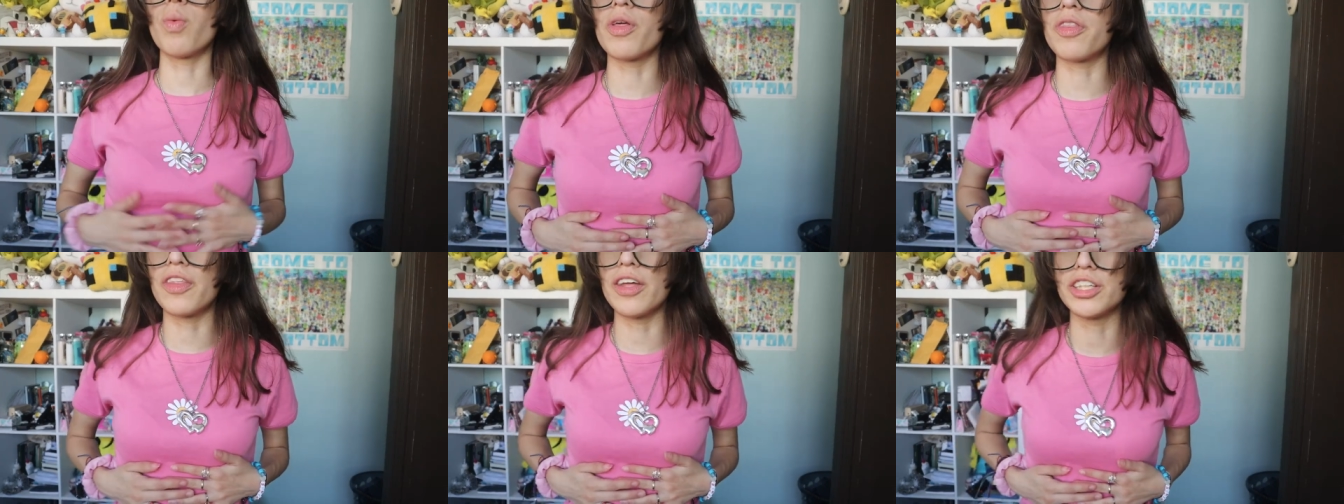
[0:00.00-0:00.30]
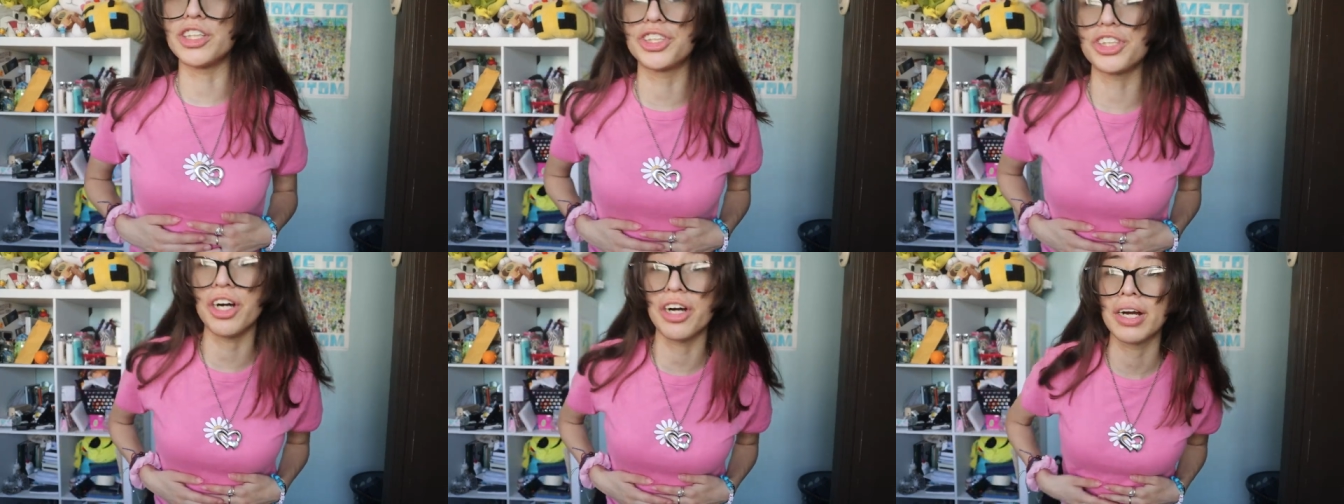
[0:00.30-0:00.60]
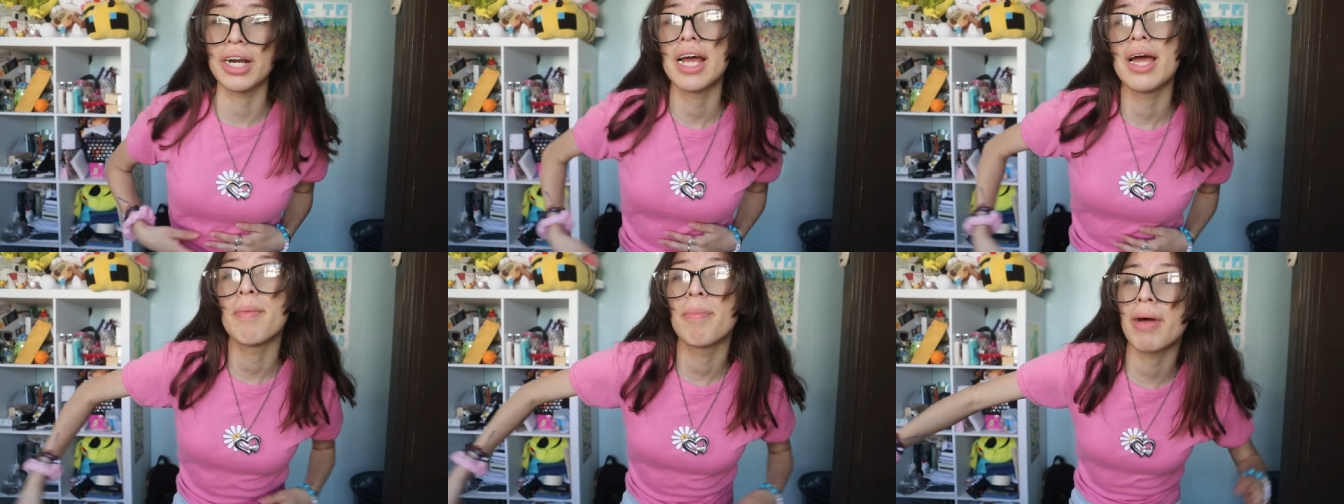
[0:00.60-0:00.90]
with this
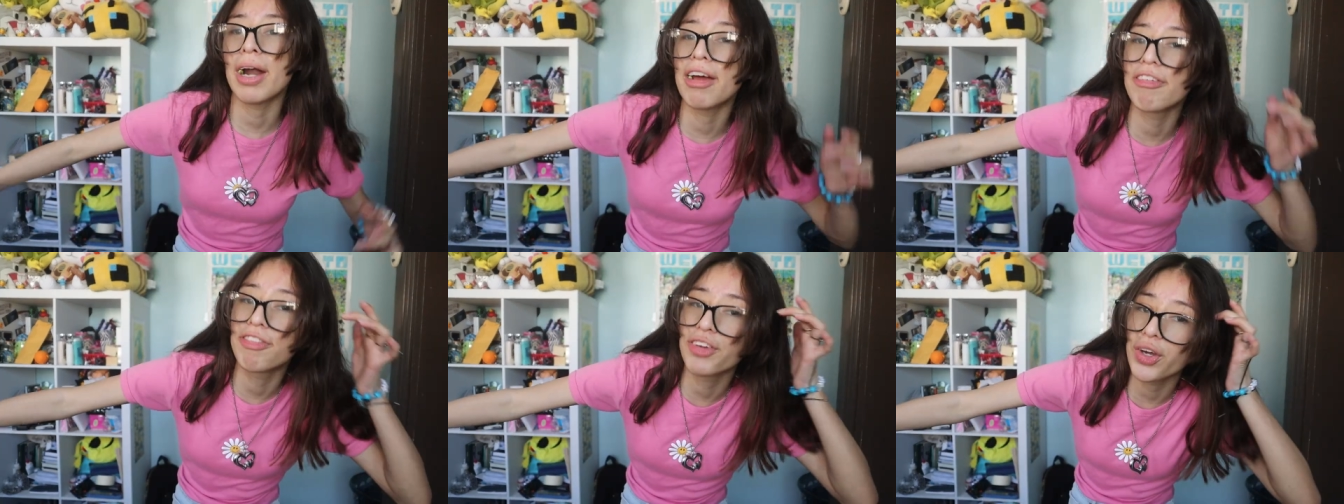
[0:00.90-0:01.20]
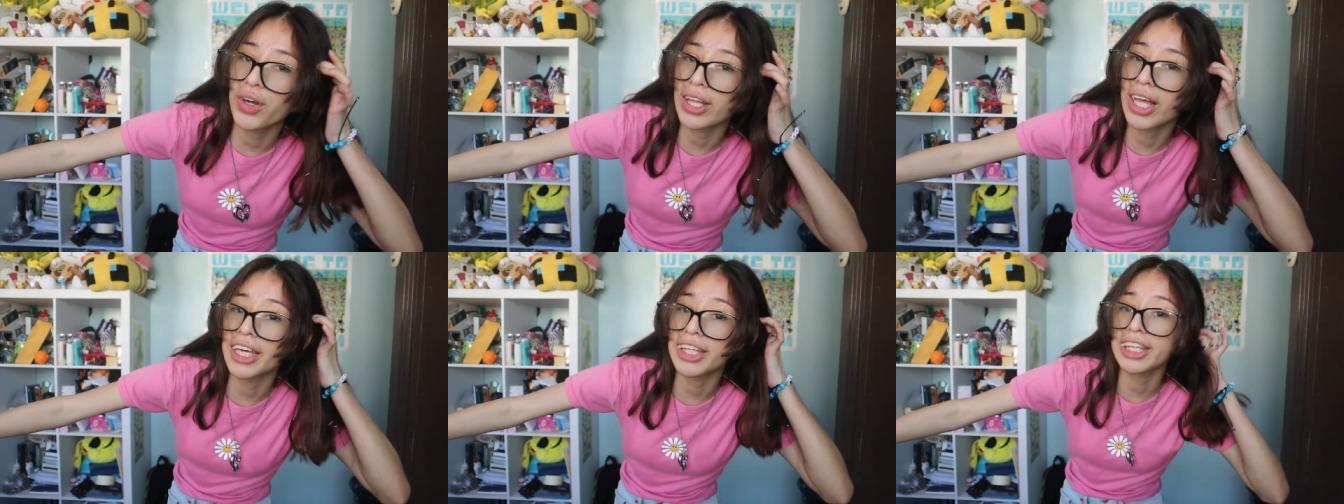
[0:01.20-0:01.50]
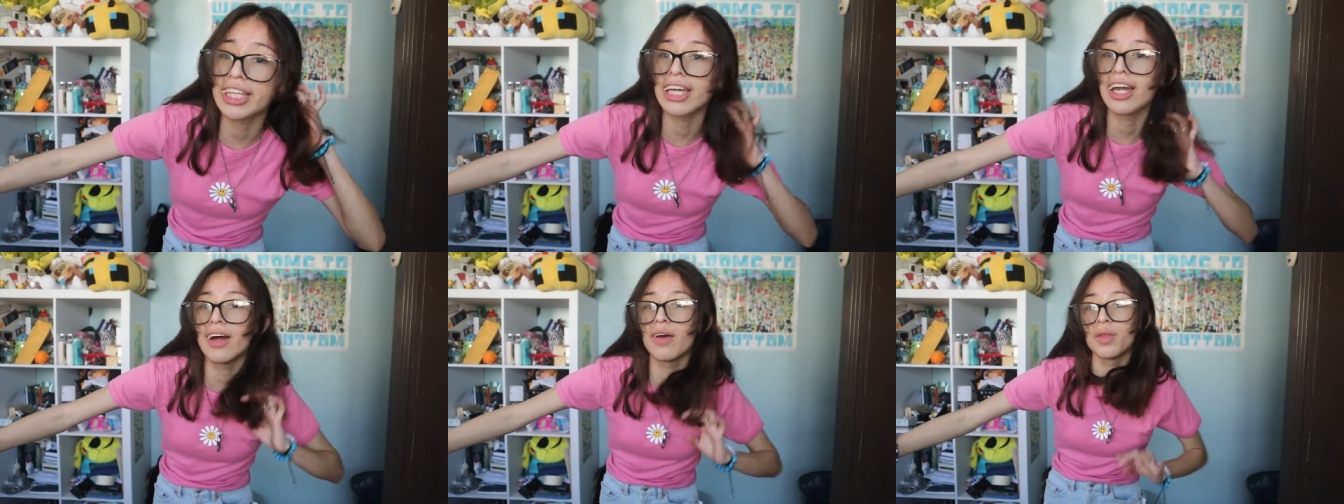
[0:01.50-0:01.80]
shirt. But I feel like
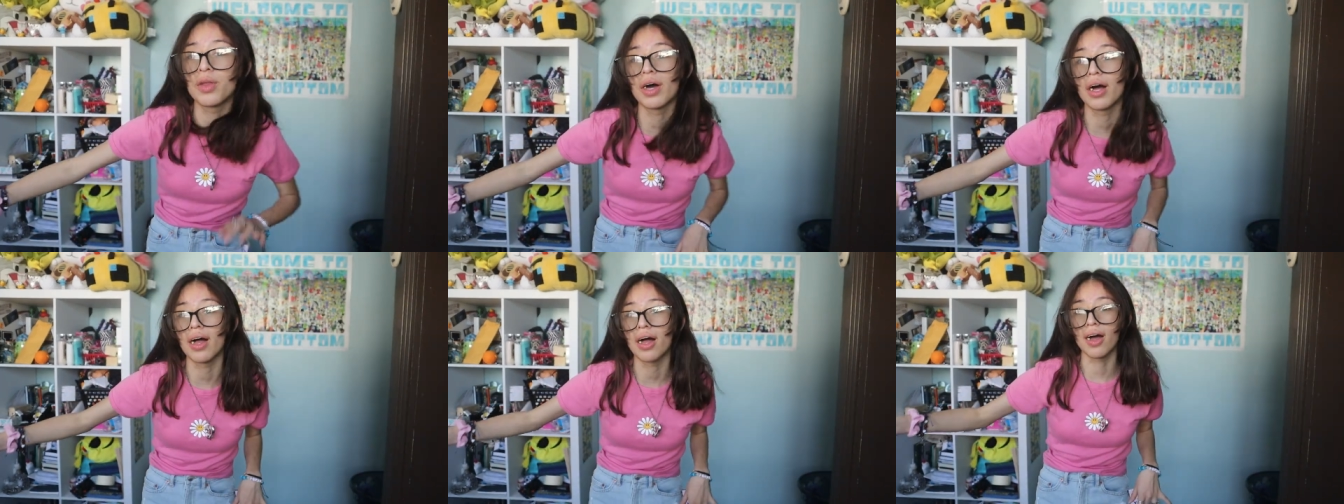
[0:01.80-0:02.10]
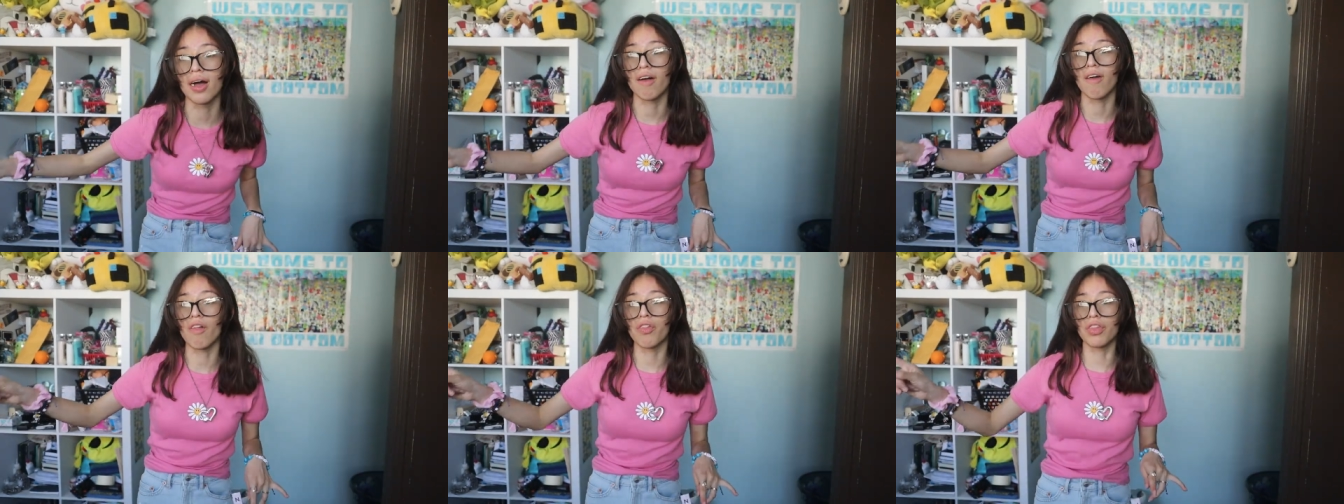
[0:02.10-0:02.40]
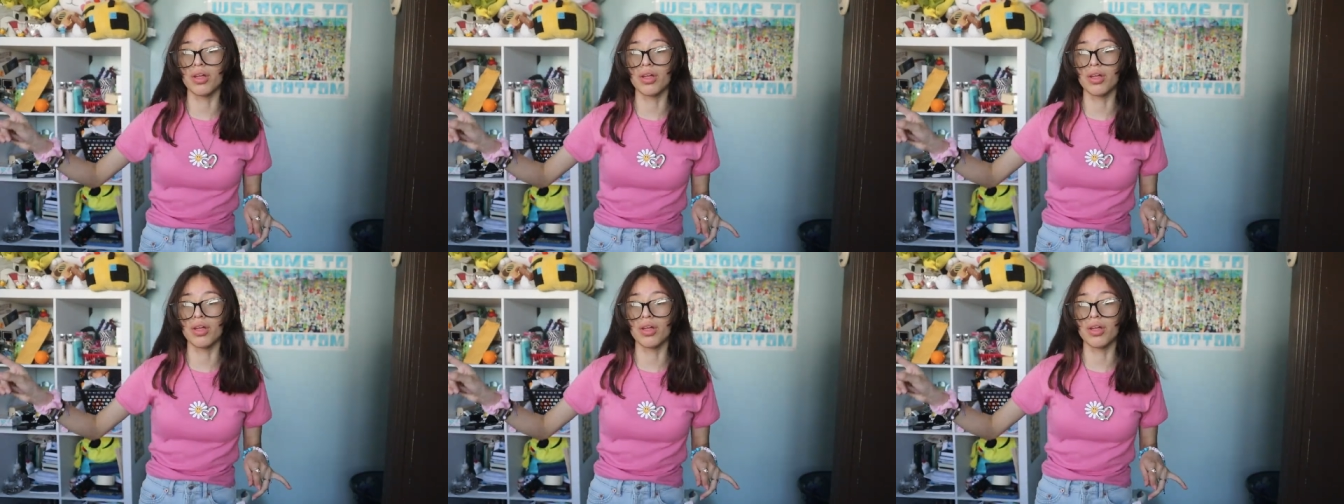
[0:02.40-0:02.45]
the the